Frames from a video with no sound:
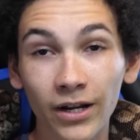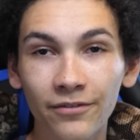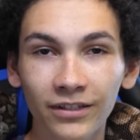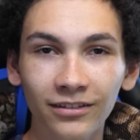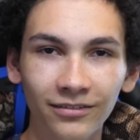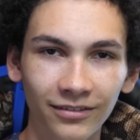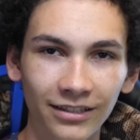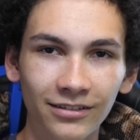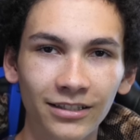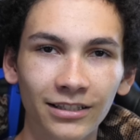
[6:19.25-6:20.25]
thriving
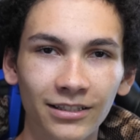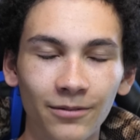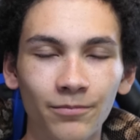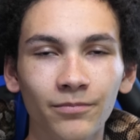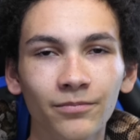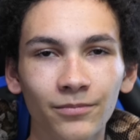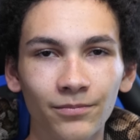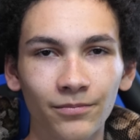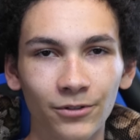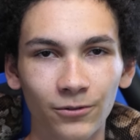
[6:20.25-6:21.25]
in some
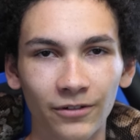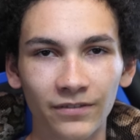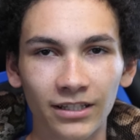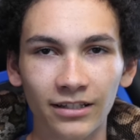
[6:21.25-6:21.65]
sort of